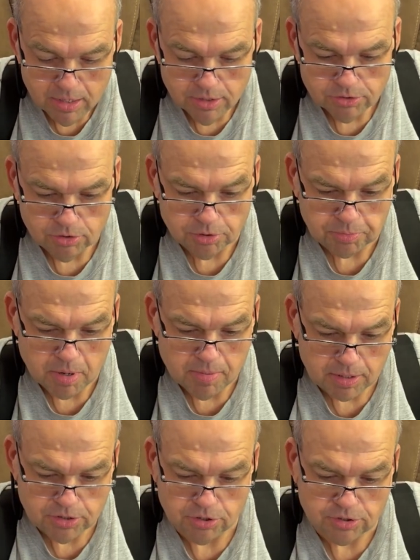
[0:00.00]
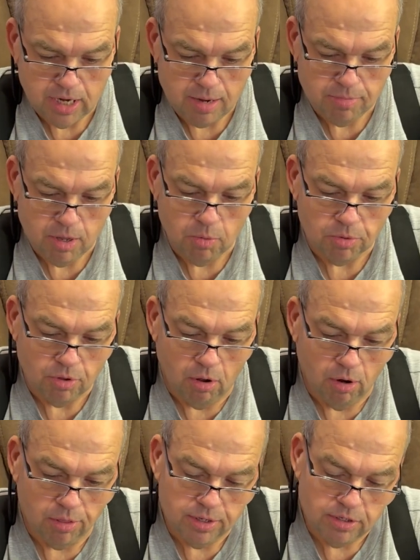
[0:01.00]
So it's pretty much the same thing with
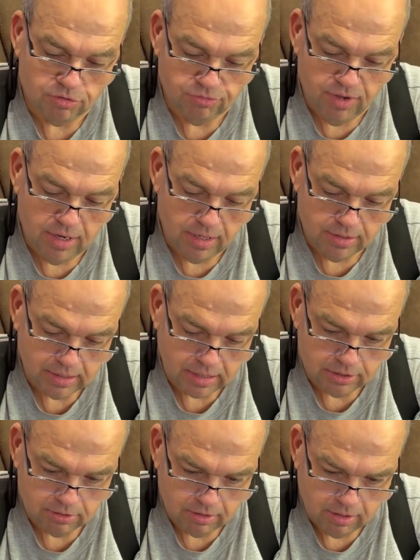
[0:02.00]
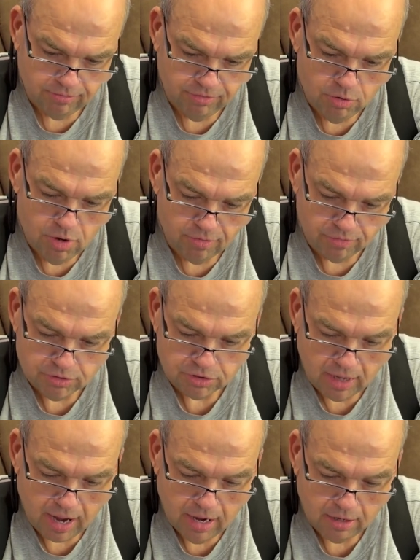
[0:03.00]
all of these fittings. I got a few different
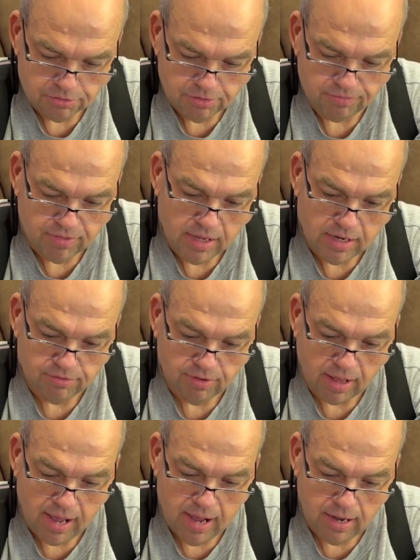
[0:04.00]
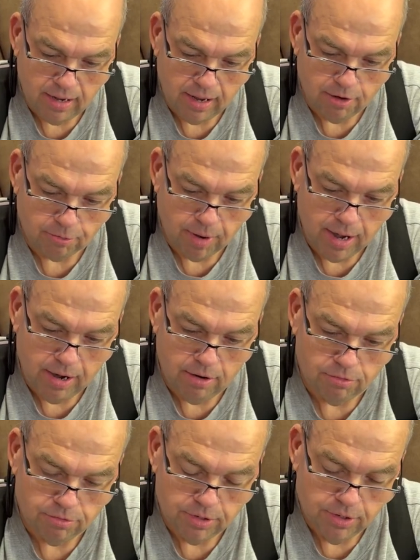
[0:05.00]
styles of things that I had laying
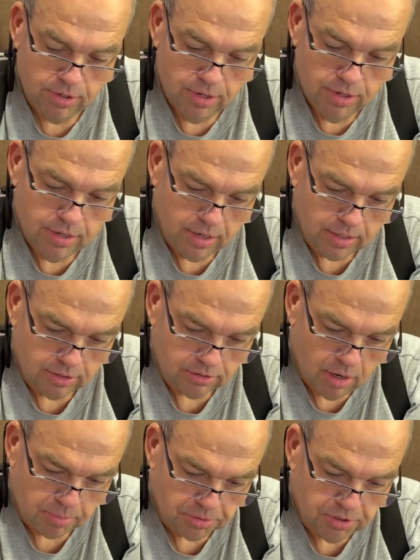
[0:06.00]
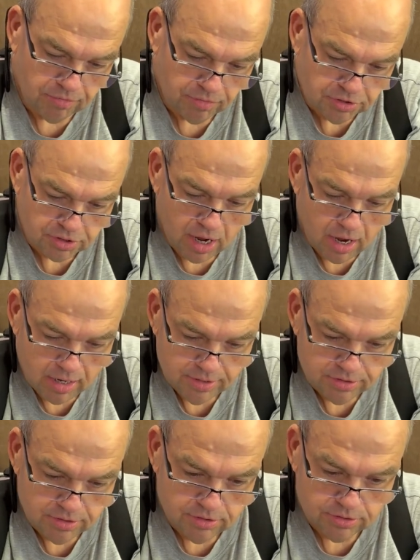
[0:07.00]
around. I got a couple different
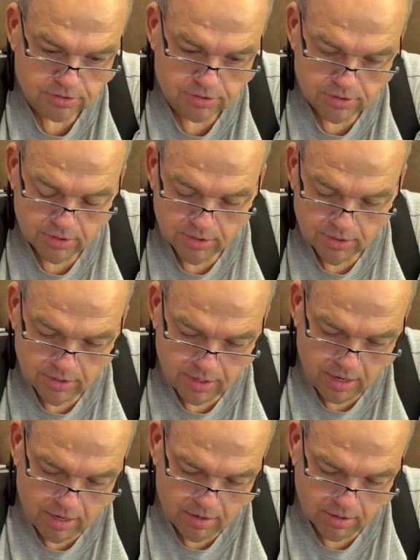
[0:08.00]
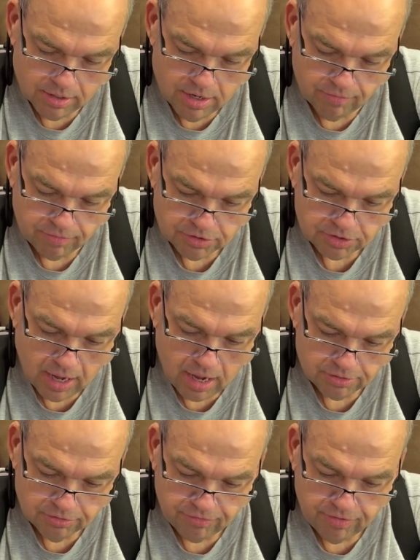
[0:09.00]
sizes and different
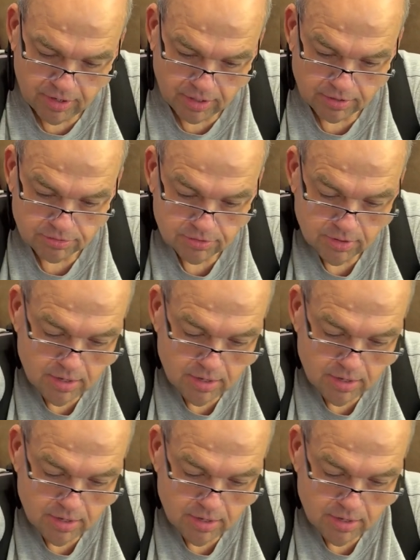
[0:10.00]
styles of fittings.